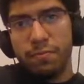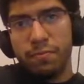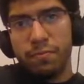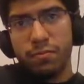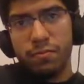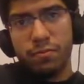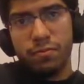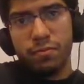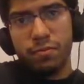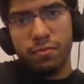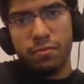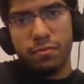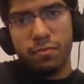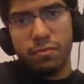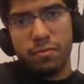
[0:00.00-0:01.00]

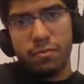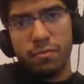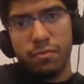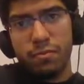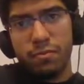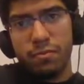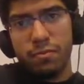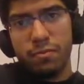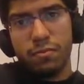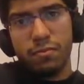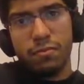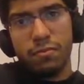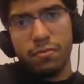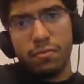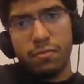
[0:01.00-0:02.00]

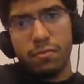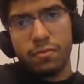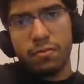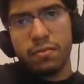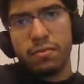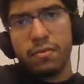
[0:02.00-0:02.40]
No one is speaking in this clip.